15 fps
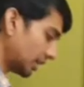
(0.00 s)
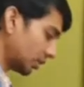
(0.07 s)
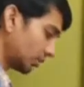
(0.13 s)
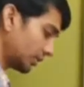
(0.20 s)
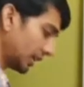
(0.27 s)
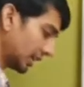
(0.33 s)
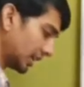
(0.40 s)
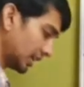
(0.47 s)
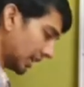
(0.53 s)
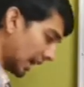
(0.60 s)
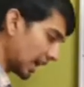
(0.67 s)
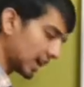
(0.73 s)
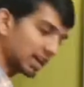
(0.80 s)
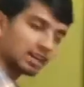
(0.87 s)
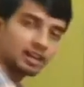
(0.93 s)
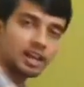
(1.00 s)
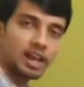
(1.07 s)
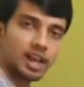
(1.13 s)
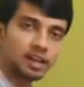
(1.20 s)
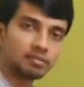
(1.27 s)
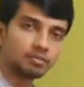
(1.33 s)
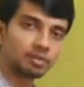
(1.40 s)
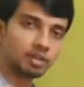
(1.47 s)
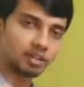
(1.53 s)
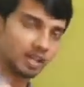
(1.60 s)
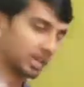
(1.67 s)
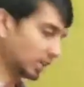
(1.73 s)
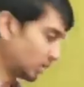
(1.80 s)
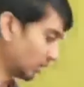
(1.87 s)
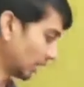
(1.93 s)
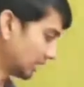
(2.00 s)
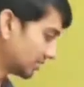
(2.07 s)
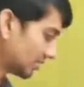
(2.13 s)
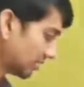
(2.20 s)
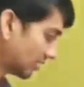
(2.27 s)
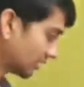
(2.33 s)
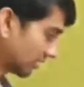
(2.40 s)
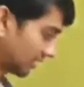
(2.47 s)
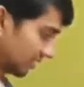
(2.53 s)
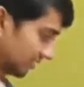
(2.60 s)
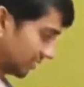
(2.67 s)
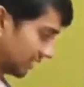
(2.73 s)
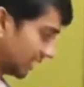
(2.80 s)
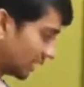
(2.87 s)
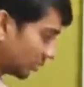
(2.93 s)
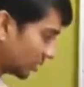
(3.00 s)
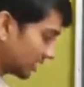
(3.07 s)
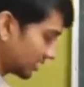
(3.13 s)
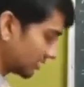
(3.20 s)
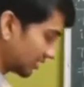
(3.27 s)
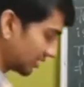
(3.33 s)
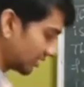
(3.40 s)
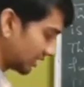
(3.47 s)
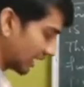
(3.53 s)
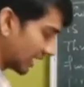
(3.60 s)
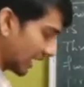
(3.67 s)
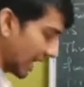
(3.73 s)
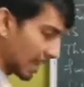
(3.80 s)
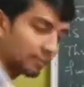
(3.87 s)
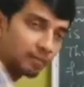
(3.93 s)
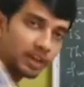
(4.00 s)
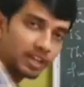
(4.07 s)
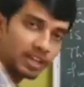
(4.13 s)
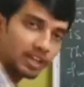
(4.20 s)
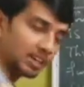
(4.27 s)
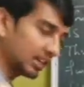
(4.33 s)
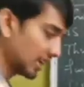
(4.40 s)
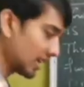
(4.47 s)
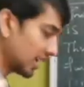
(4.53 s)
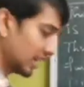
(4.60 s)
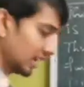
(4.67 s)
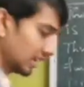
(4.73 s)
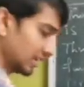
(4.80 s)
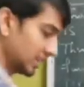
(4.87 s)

to be in R, I am trying to construct a sequence, say alpha n, in